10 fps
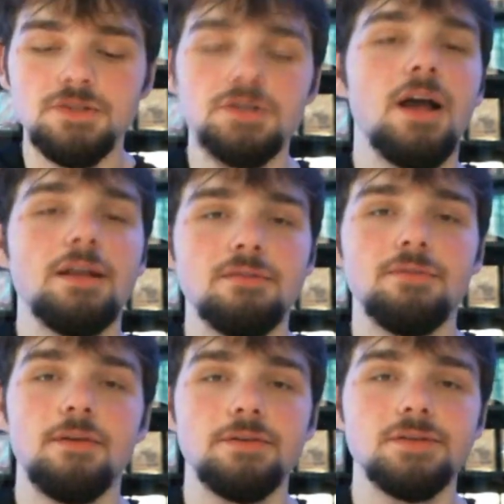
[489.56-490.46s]
your guys'
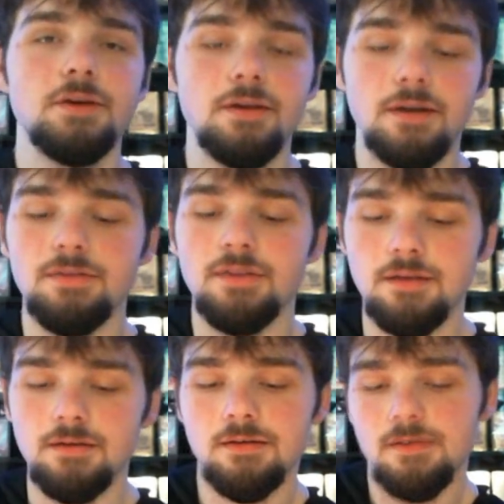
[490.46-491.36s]
favorite starter? I
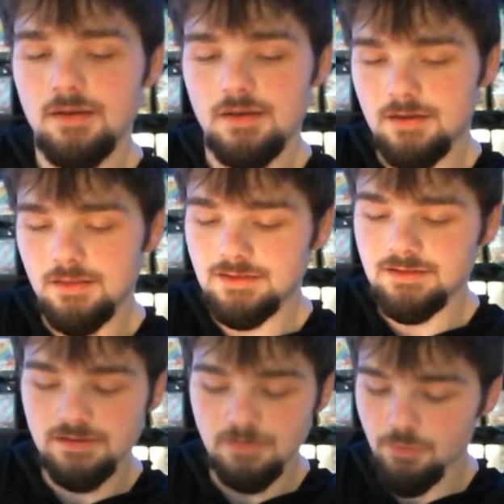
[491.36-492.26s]
think it's
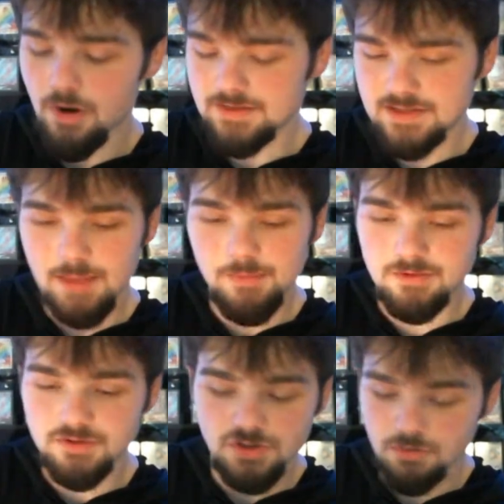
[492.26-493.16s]
it's a broad statement.
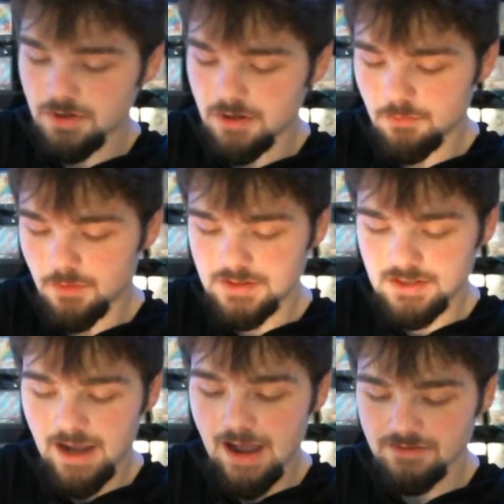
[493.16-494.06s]
There's so many good ones.
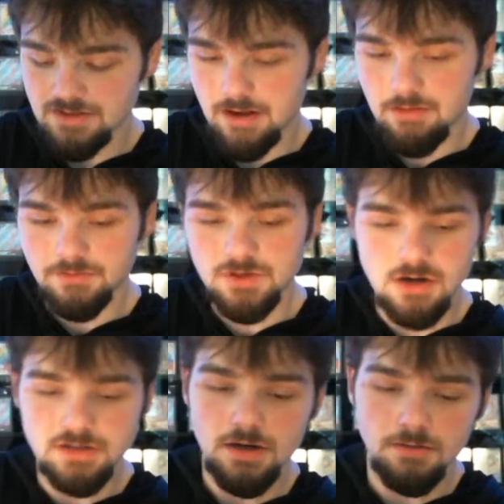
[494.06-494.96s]
Like obviously, I love
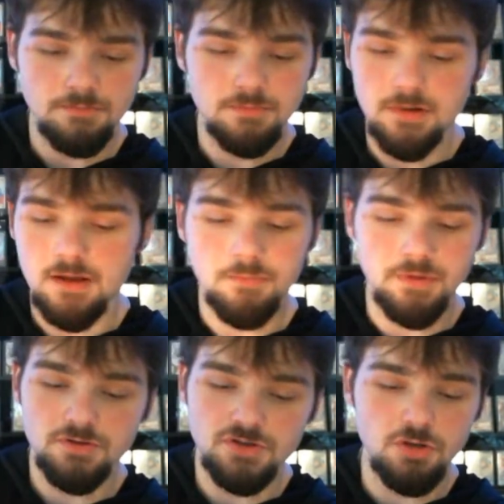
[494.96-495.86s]
Charizard,
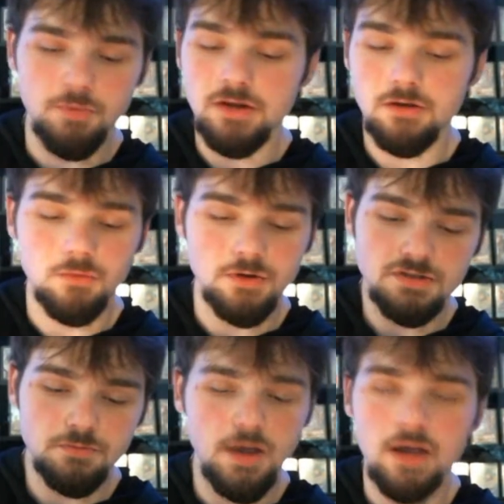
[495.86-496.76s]
but there's so many good ones.
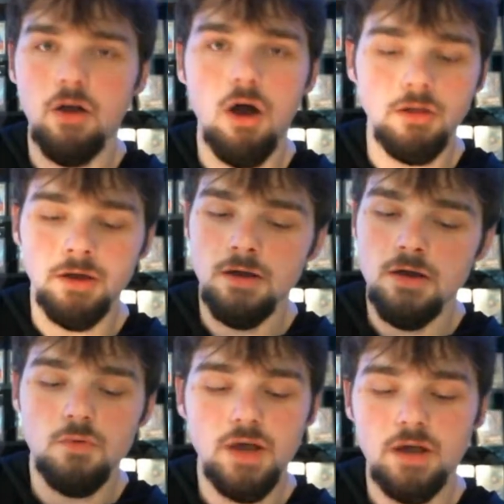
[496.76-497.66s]
We got
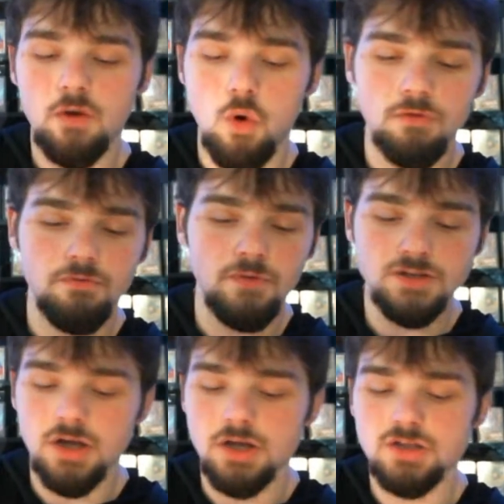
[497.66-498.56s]
Golett, we got
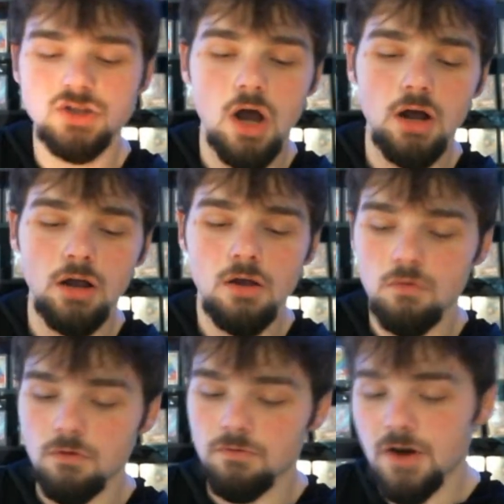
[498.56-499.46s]
Corefish, Sock,
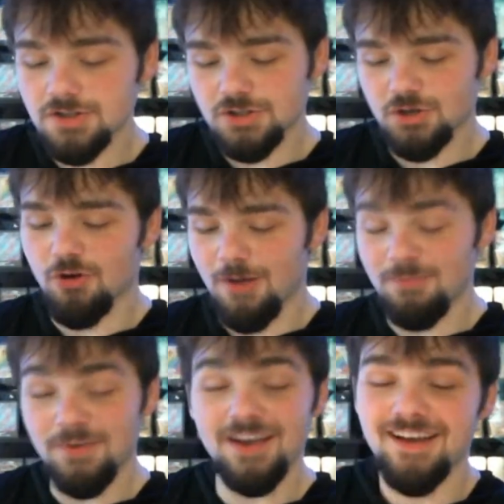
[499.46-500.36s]
Reverse
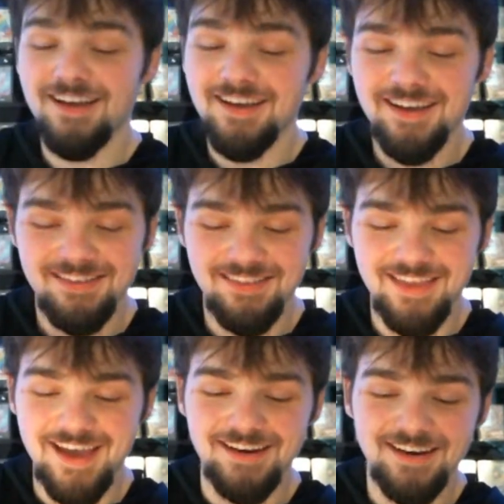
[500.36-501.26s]
Cherubi, and
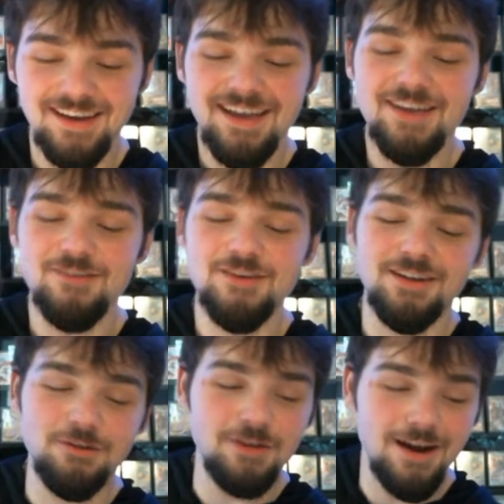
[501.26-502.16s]
then a
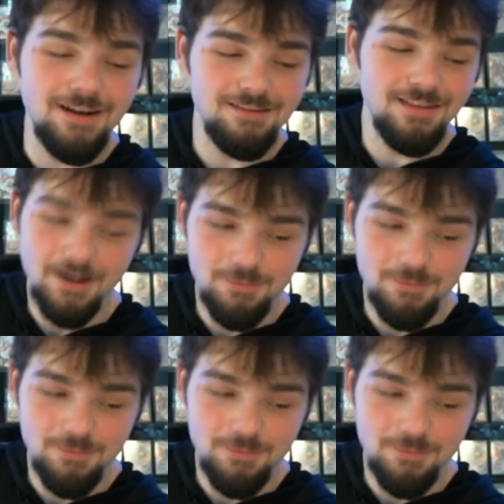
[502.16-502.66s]
regular rare light